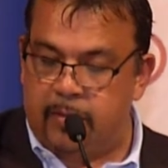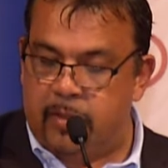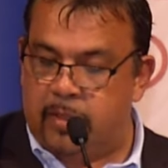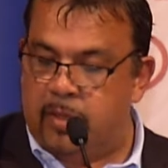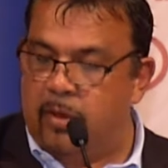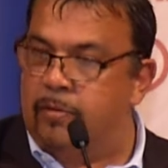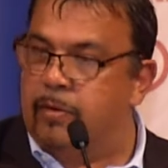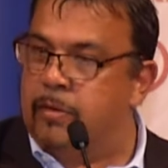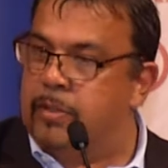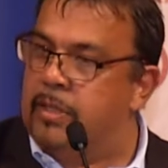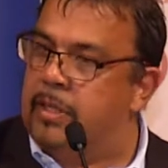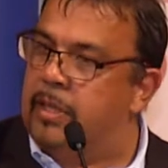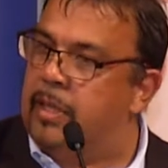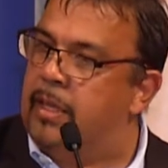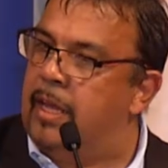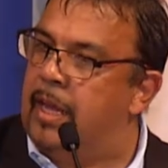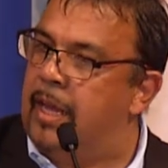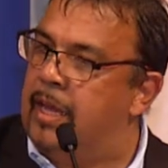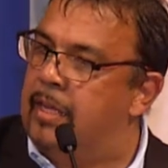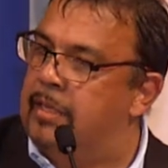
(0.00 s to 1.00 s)

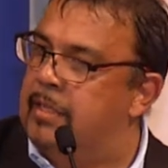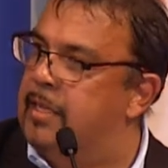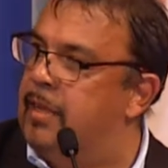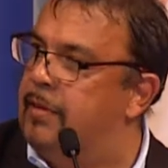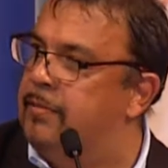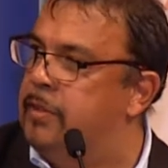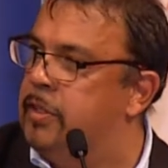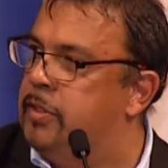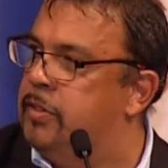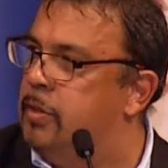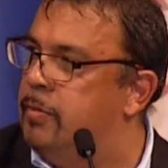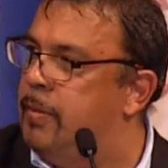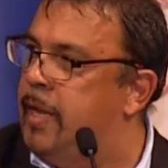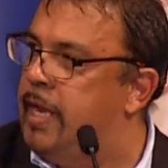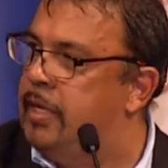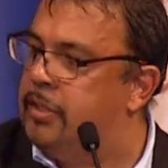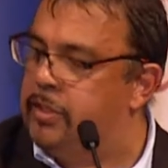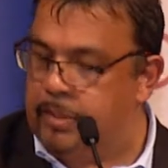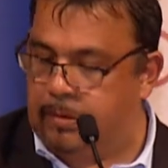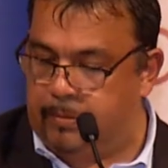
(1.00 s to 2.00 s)
sovereignty and
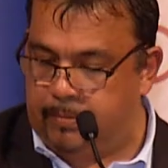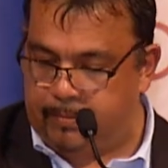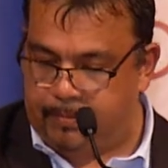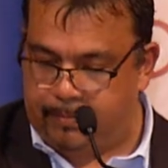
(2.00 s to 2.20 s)
self-determination.